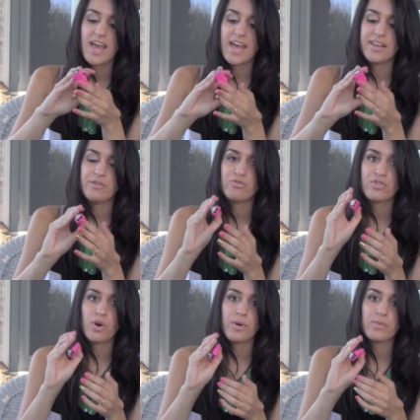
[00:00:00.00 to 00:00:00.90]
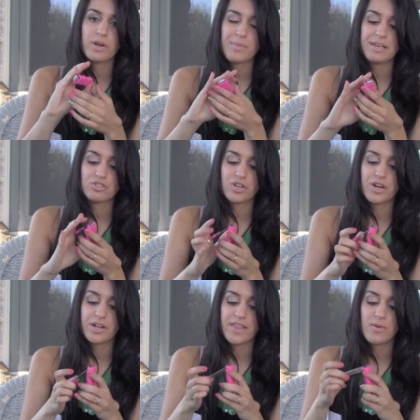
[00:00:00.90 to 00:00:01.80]
and you just always want to make
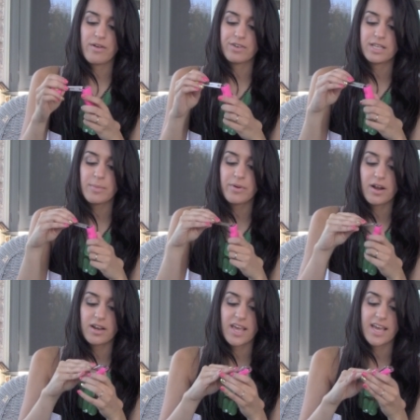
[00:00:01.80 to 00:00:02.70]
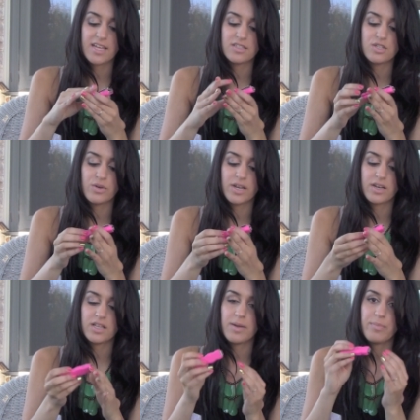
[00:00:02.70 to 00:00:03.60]
sure that you have a clipper on hand so you can
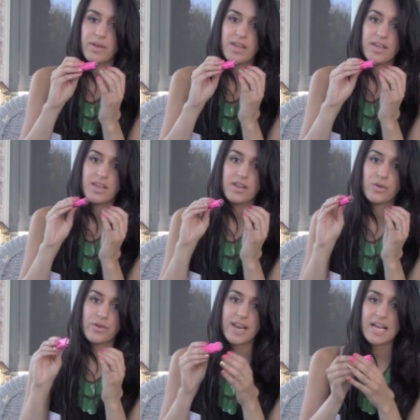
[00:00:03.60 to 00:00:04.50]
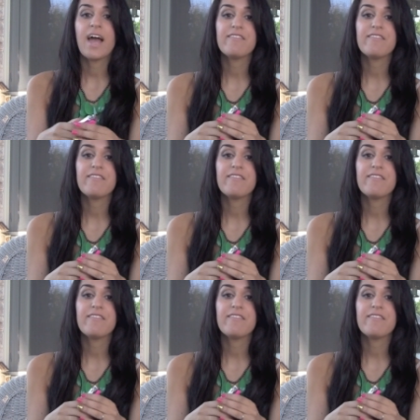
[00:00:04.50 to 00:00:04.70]
clip you know your nails.